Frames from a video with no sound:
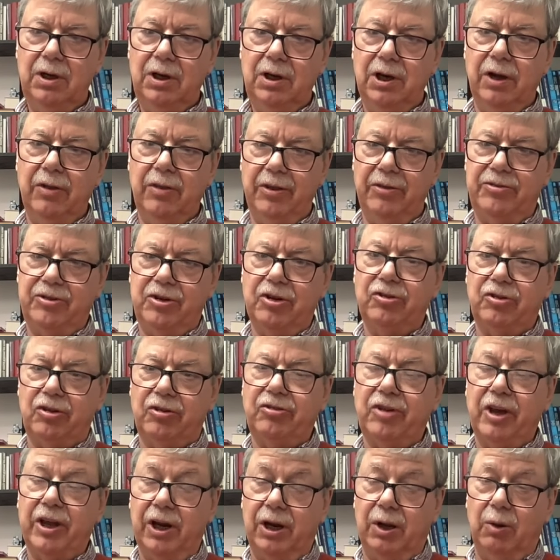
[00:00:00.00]
And there's just a
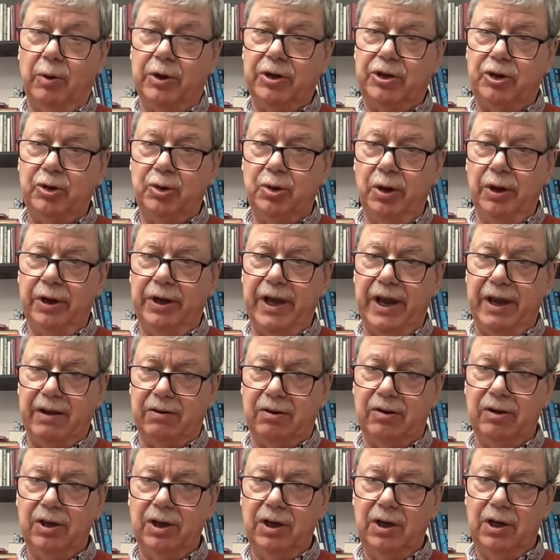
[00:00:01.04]
signal which you can
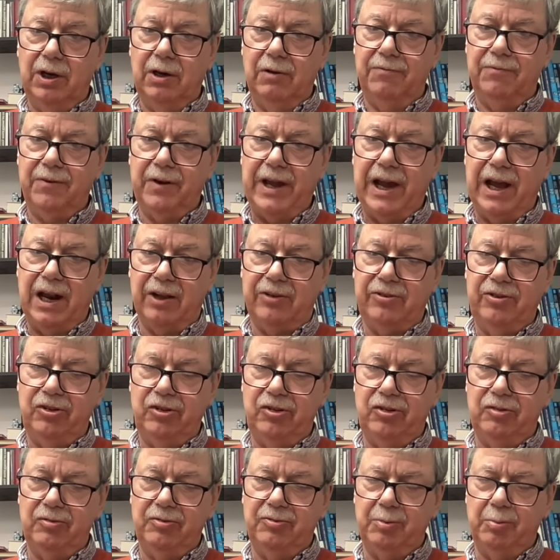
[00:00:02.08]
get for
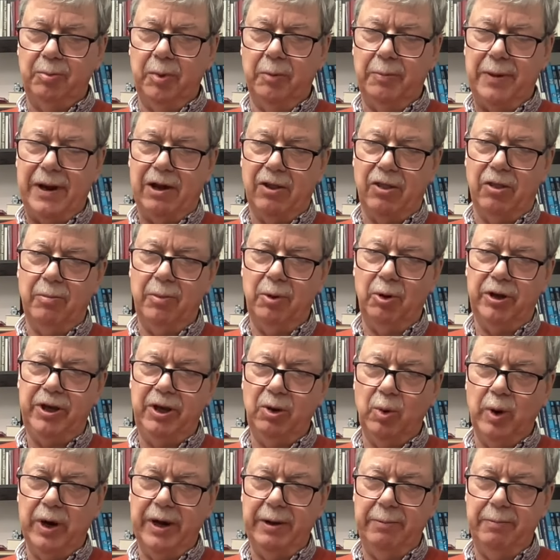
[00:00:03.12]
galaxies from about the
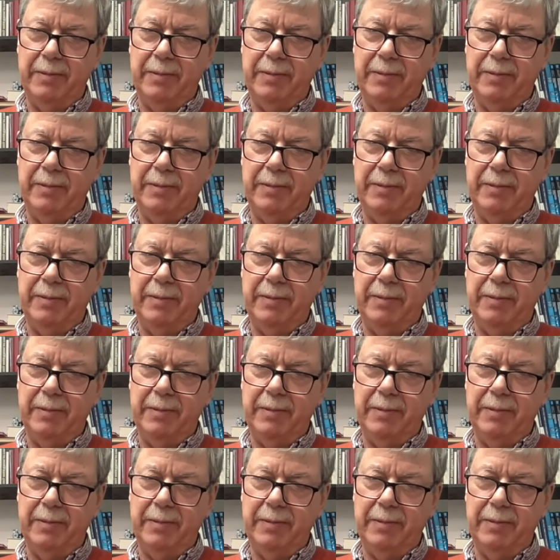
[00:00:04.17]
Milky Way